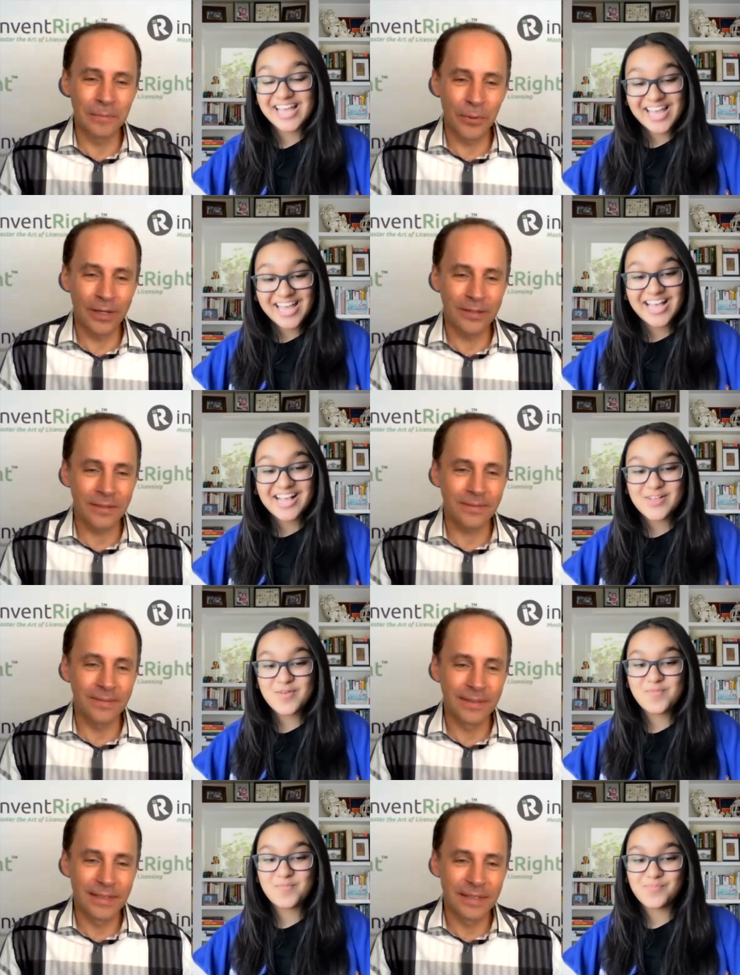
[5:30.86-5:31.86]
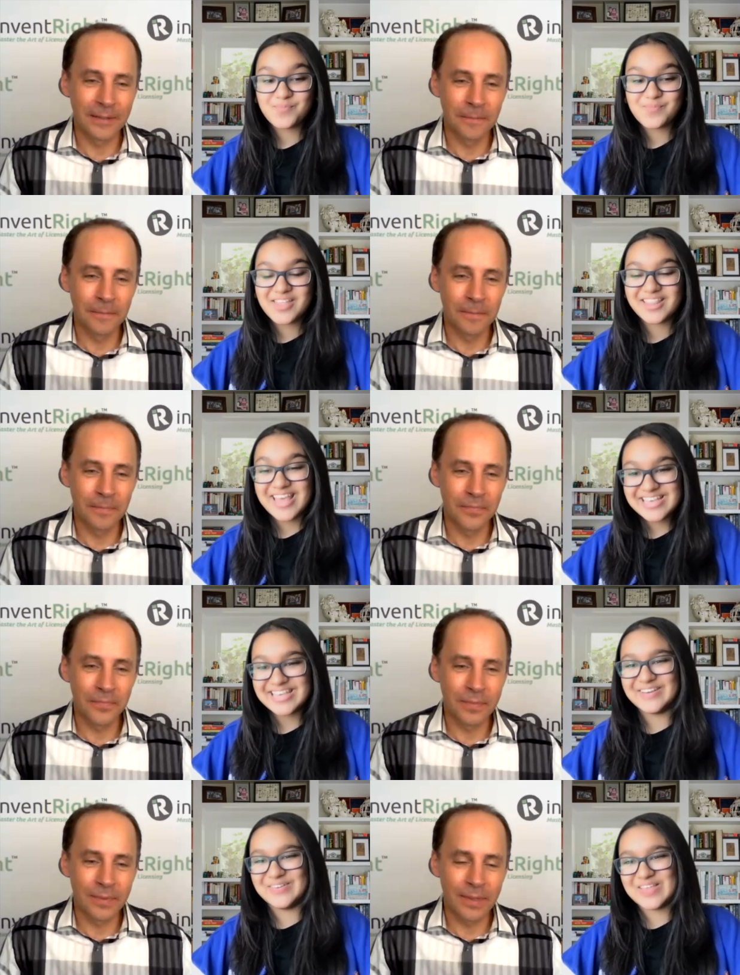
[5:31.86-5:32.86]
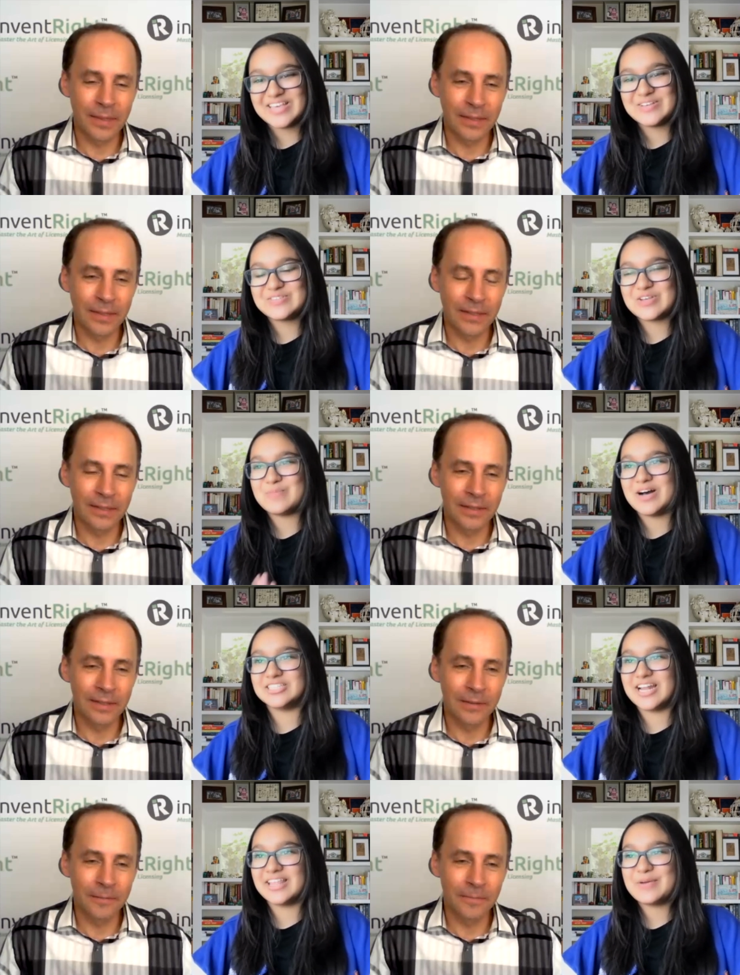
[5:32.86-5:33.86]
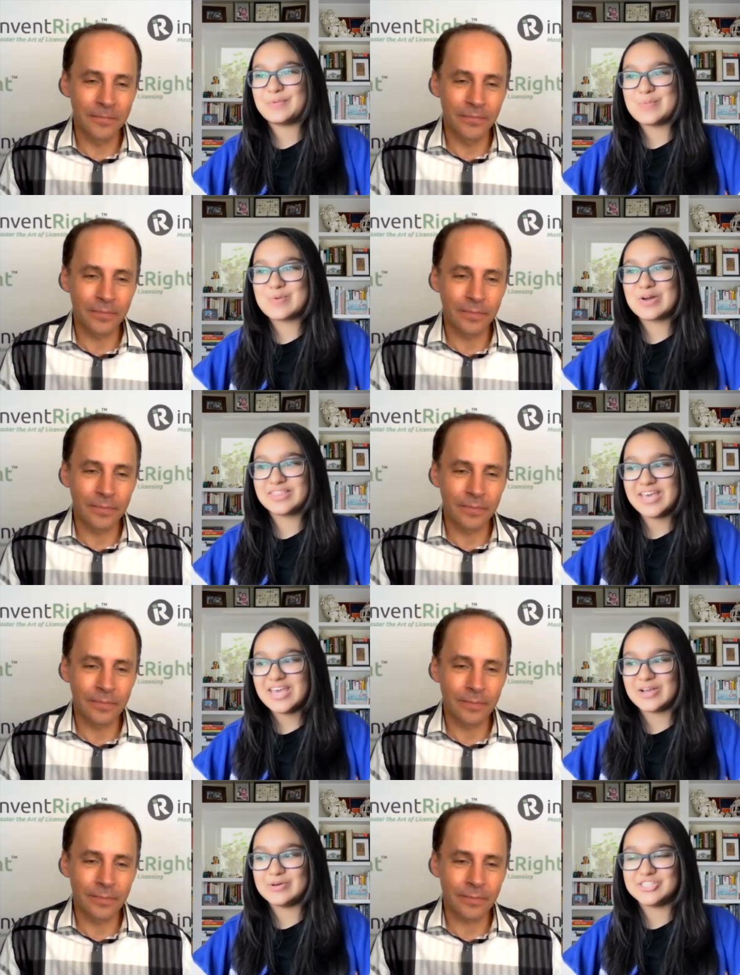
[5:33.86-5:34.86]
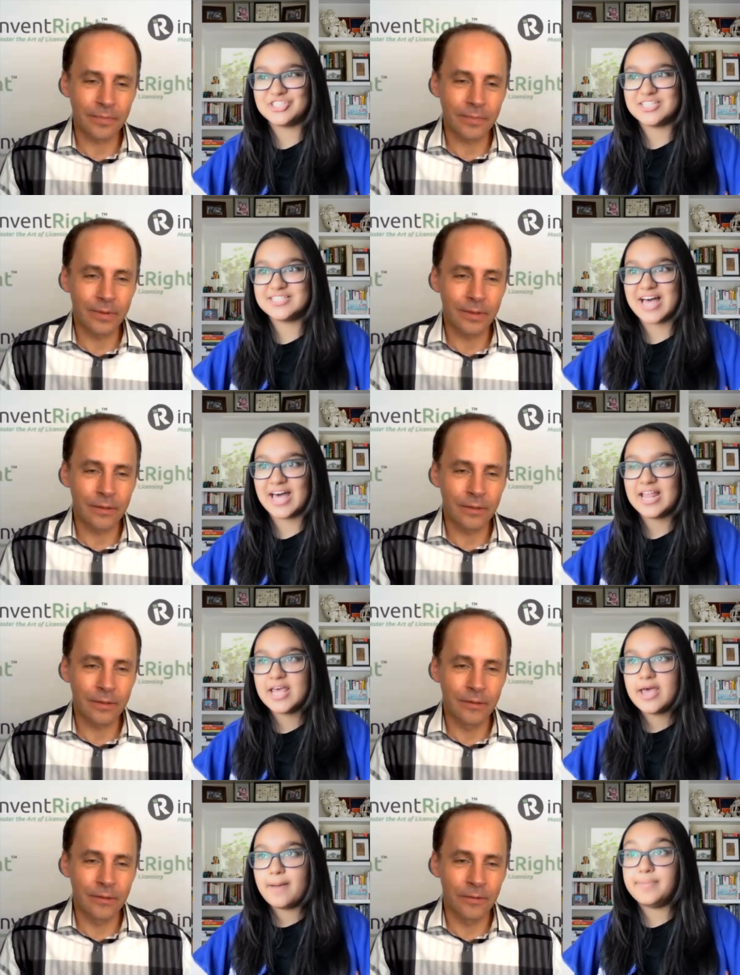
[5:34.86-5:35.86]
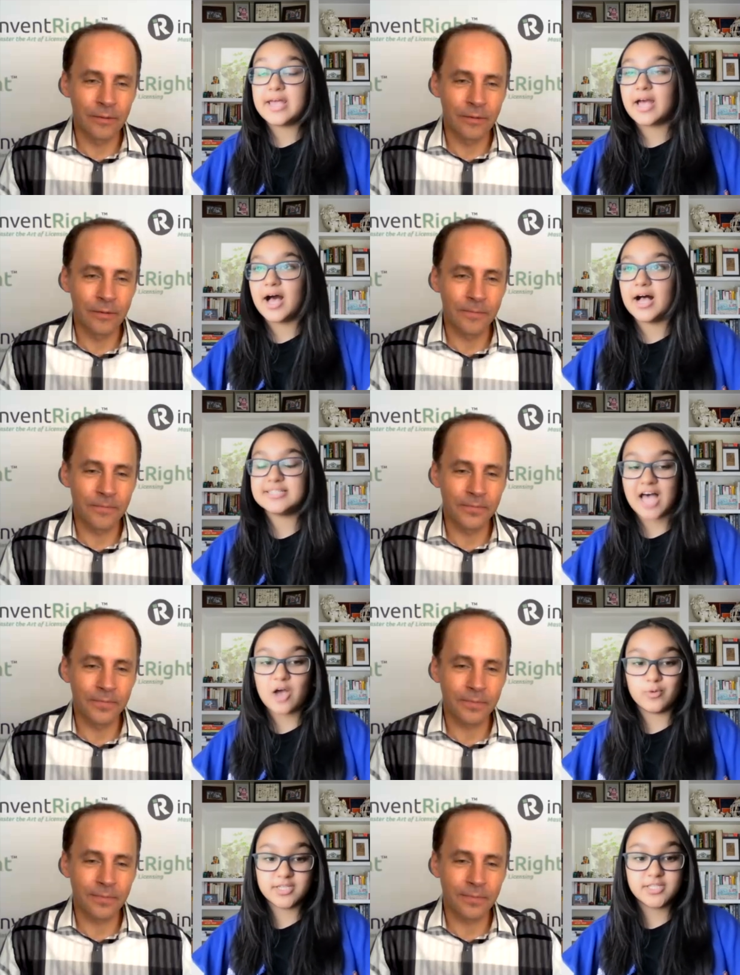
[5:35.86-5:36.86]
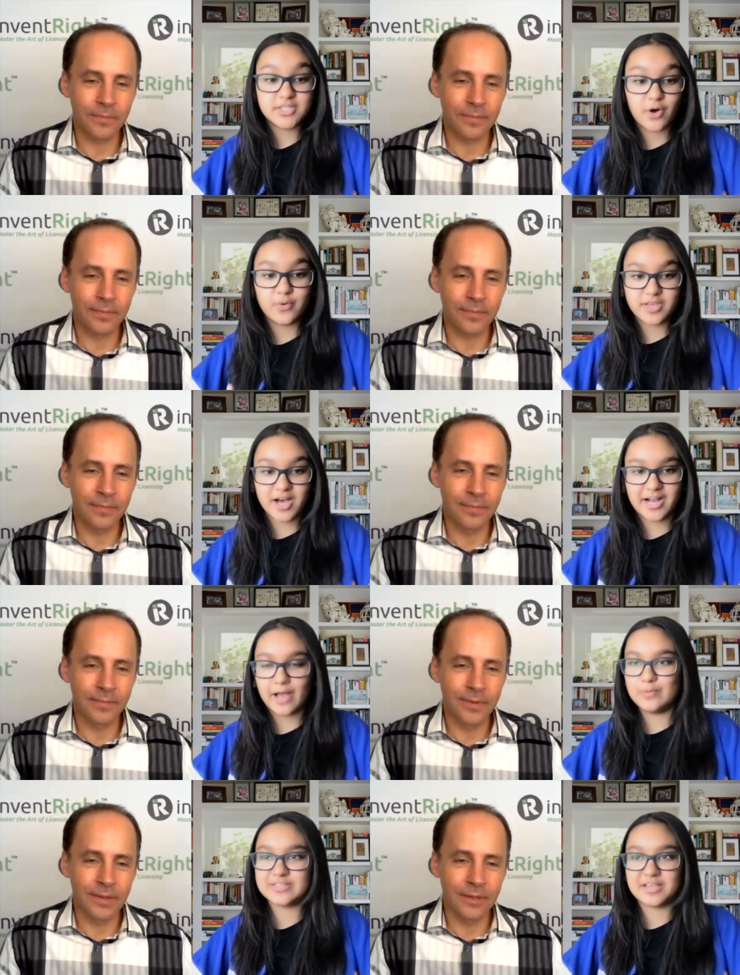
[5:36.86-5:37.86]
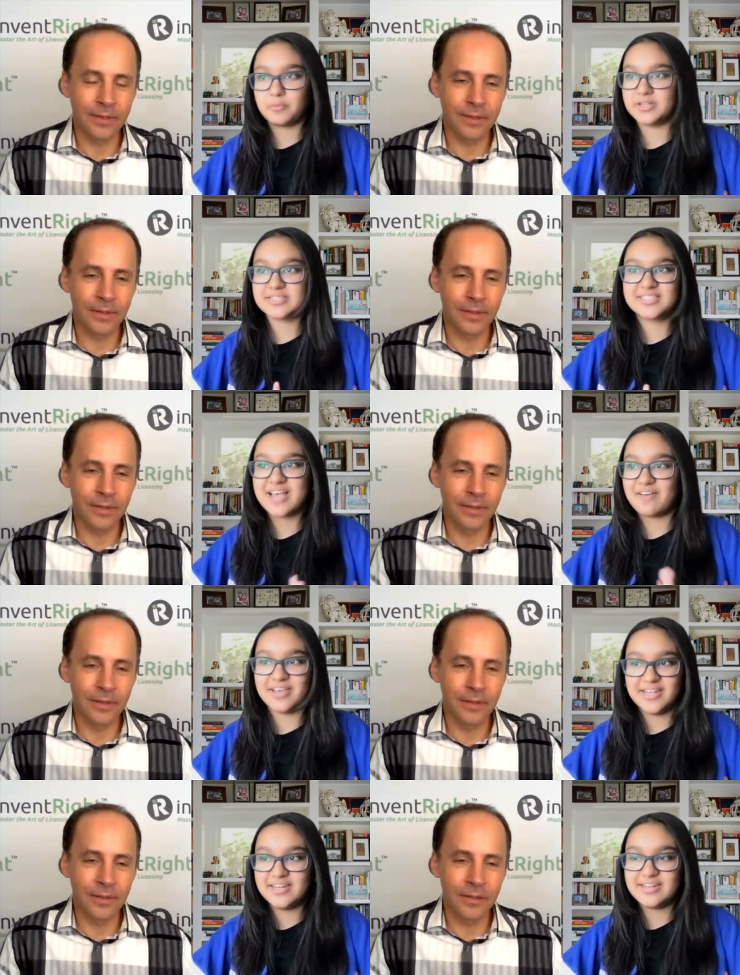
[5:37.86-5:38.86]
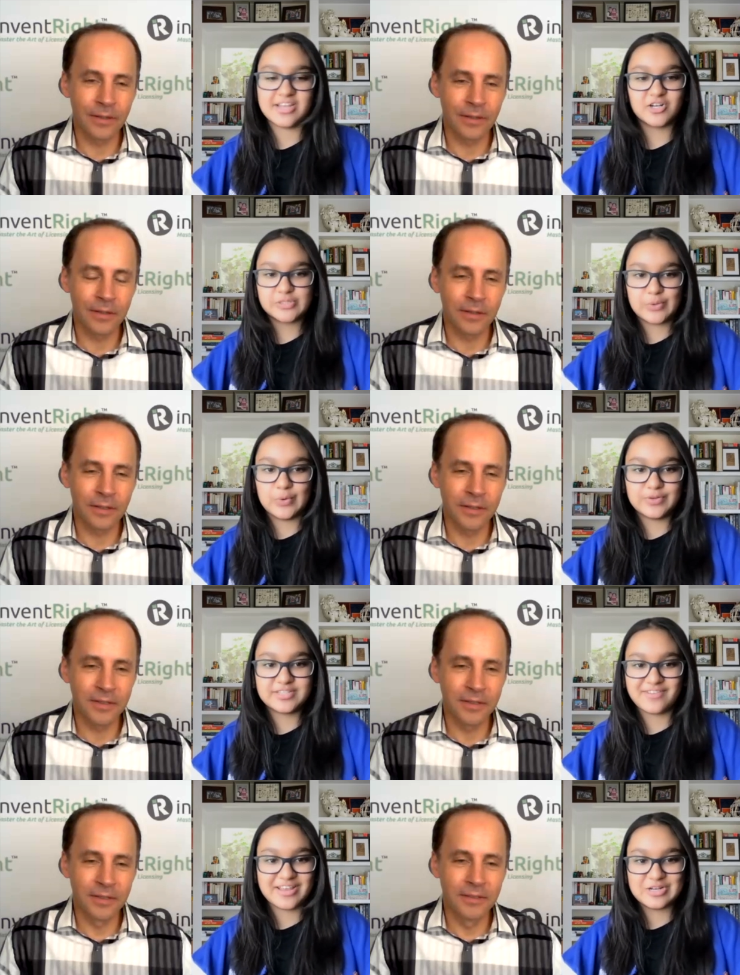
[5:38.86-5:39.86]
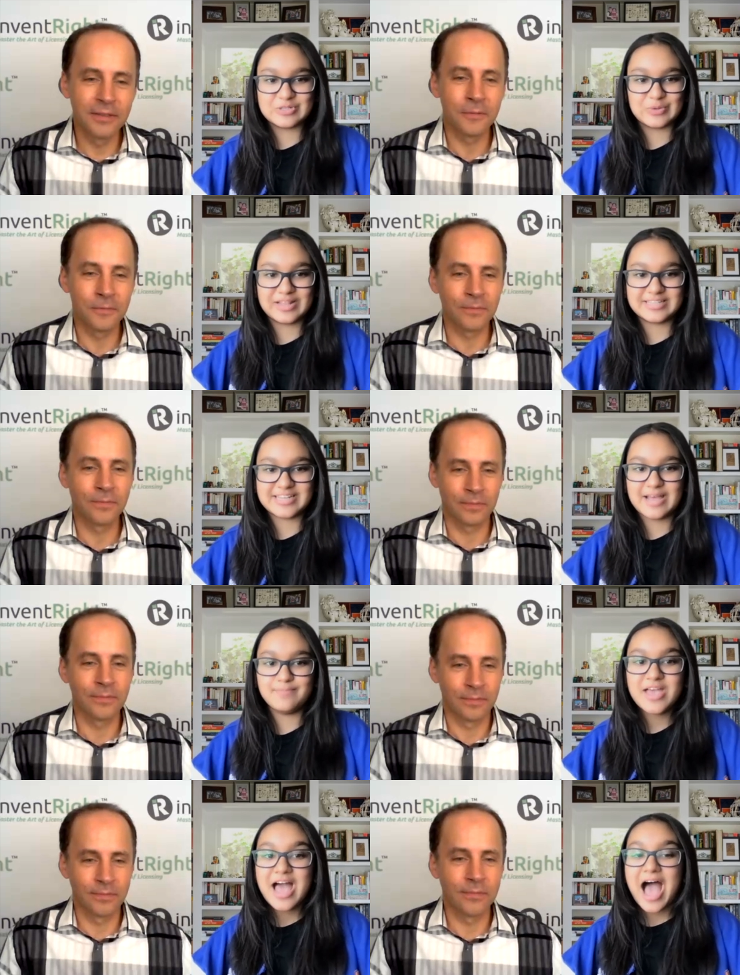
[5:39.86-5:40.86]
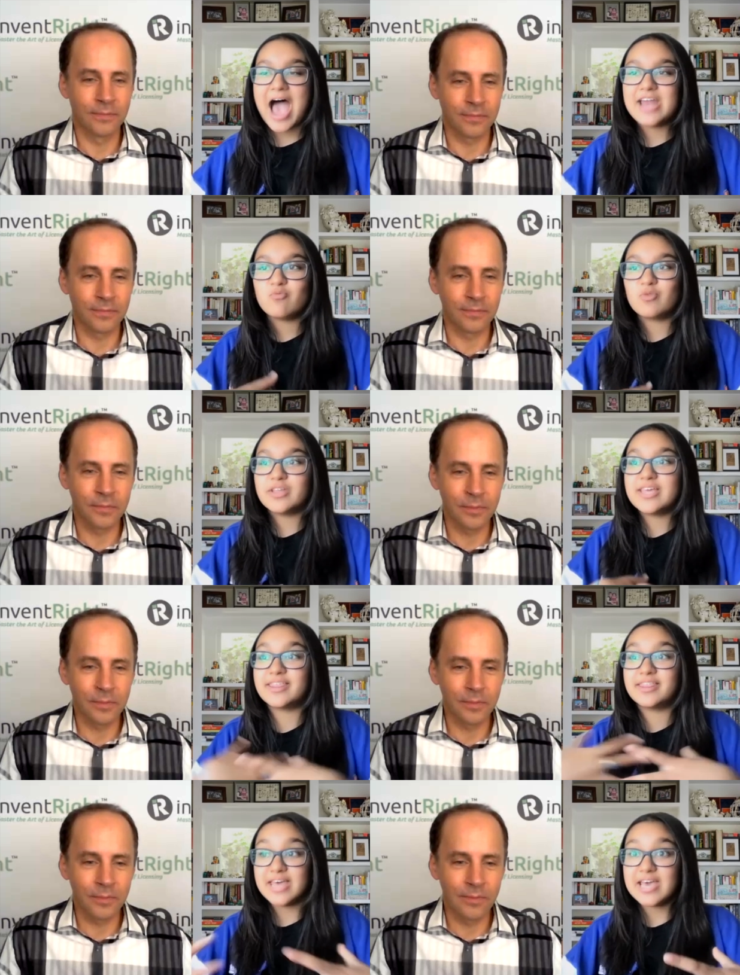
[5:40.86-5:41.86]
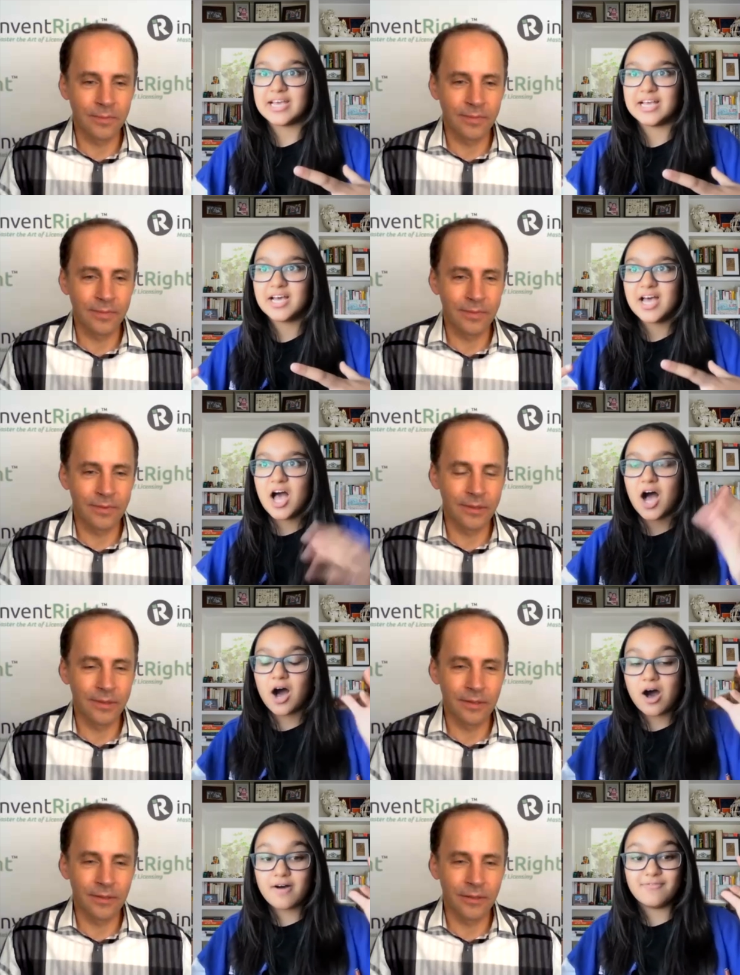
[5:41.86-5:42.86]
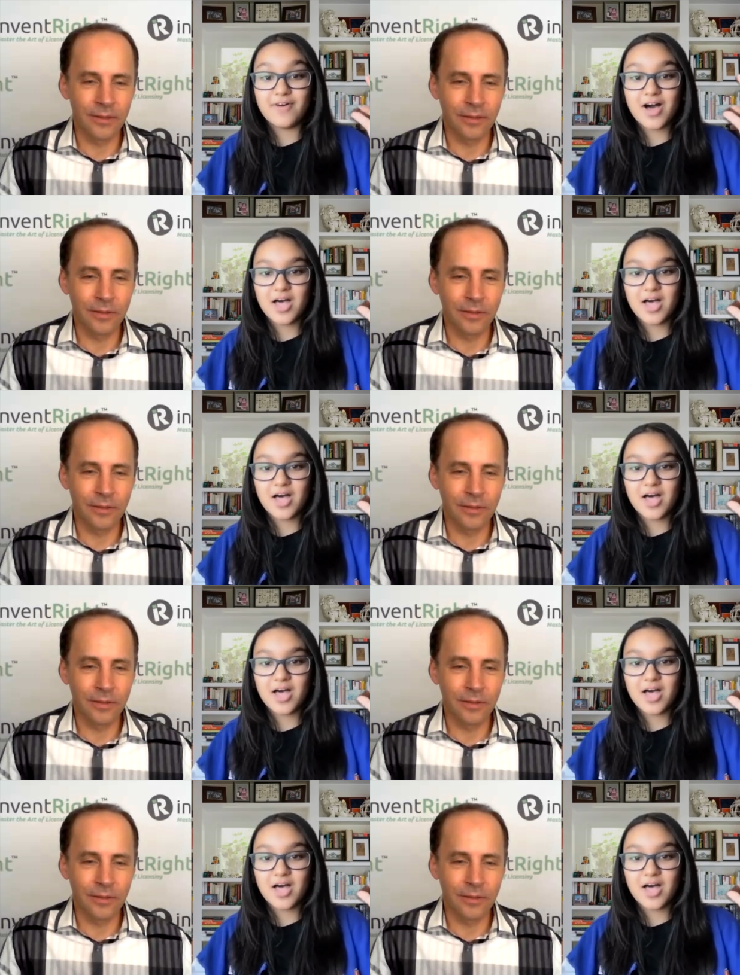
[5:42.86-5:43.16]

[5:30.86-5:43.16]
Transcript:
Speaker 1: impressive.
Speaker 2: Thank you. Thank you so much. And I think one more thing was just that because I was so young, I was like, what, seven years old, seven, eight years old at the time. I didn't really think of